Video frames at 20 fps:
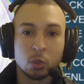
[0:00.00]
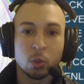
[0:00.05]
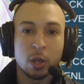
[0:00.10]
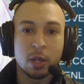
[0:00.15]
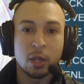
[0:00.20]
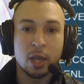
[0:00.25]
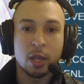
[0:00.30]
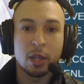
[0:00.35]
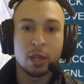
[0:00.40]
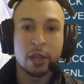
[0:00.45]
way
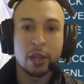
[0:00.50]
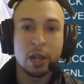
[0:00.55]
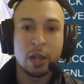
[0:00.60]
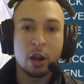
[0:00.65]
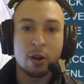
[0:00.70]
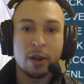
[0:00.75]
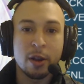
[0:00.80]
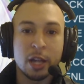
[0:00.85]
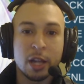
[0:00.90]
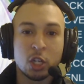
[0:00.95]
that they
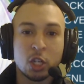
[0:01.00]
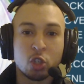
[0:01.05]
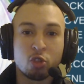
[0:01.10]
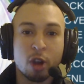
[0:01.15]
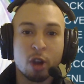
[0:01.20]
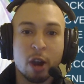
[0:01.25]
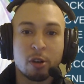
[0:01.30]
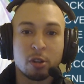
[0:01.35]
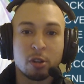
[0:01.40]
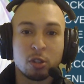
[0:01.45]
are not
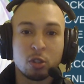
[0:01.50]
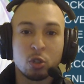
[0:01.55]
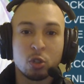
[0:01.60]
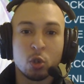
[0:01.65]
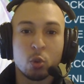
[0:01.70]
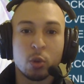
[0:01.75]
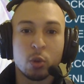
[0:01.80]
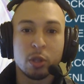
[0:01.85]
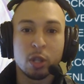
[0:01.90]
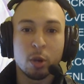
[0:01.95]
drowning
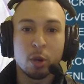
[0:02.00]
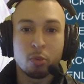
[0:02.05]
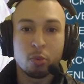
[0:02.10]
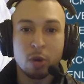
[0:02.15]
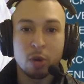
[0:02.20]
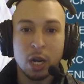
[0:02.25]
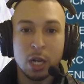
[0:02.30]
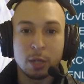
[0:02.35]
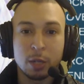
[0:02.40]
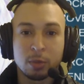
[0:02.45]
you with their
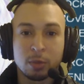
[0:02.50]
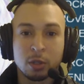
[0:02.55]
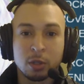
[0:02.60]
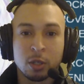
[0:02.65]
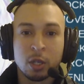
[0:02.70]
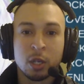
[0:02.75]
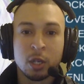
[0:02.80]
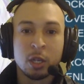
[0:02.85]
problems,